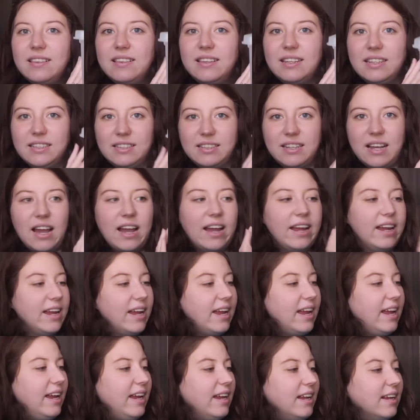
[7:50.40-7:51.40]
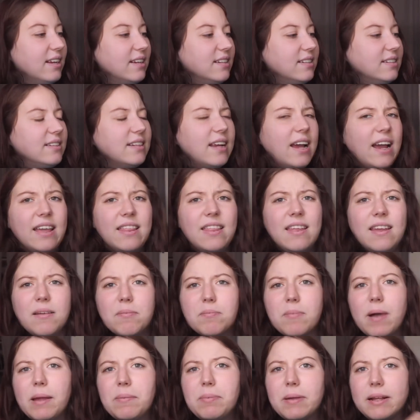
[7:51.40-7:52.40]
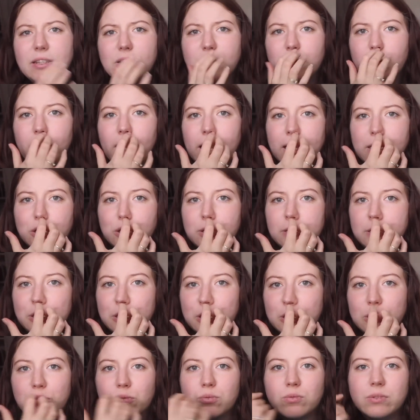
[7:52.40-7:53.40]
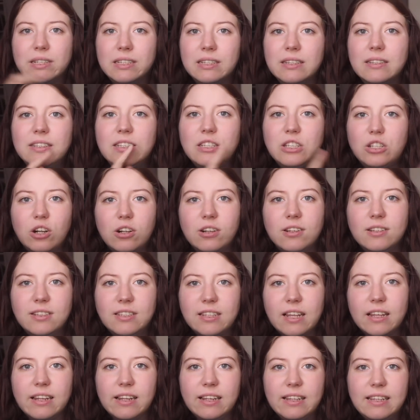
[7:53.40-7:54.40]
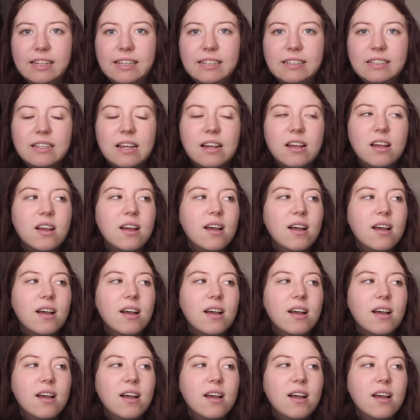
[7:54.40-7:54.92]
this guy, and I think my pet store actually just recently started selling these.